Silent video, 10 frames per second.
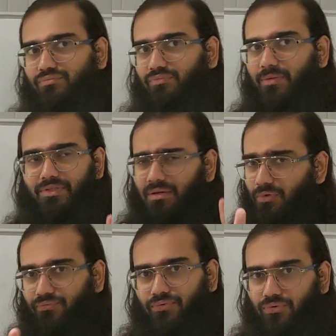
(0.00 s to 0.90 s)
maybe
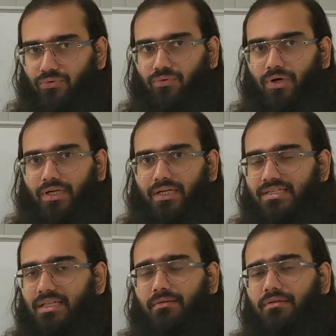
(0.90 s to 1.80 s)
some of you who are
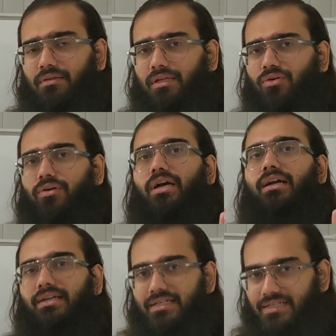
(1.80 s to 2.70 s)
listening, they don't
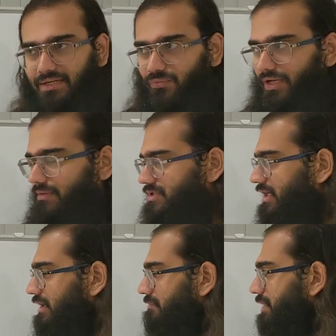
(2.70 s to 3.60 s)
understand what I'm
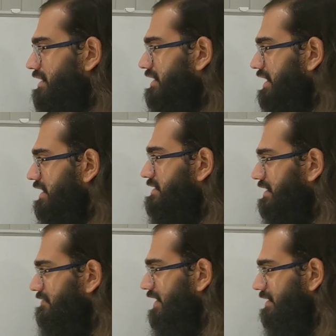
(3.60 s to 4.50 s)
saying, but there is
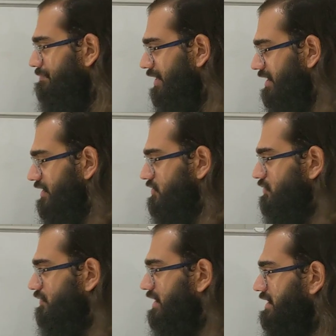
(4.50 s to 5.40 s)
a very big
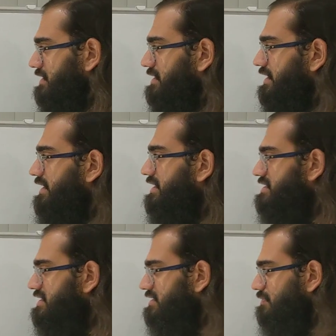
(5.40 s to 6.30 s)
issue with this
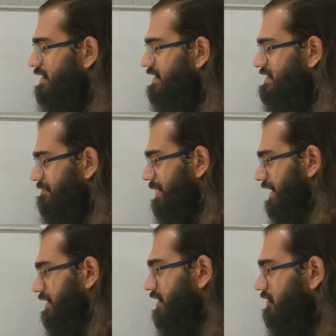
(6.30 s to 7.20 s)
industry experience and
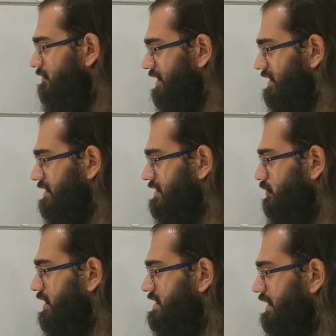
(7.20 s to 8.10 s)
background with this
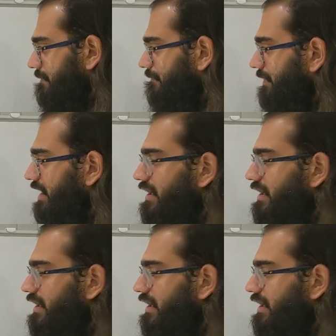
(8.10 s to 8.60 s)
question.